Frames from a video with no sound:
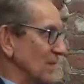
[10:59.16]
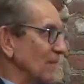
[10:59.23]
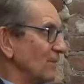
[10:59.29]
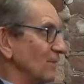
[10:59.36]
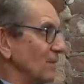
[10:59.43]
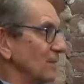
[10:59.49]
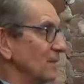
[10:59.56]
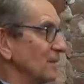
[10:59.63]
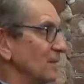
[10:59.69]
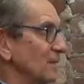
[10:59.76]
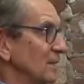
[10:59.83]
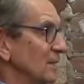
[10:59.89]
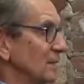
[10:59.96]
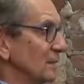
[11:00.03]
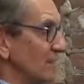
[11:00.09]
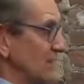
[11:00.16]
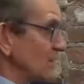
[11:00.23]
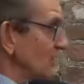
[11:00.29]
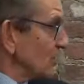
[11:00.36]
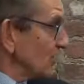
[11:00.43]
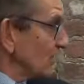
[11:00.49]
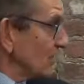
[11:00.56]
ever
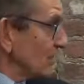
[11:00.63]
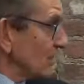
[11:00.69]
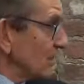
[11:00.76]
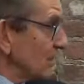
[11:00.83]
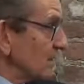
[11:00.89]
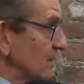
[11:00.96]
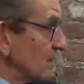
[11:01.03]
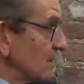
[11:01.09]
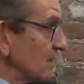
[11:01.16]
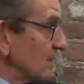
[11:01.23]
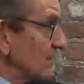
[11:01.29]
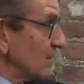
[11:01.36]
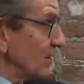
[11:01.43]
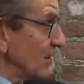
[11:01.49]
this year, there's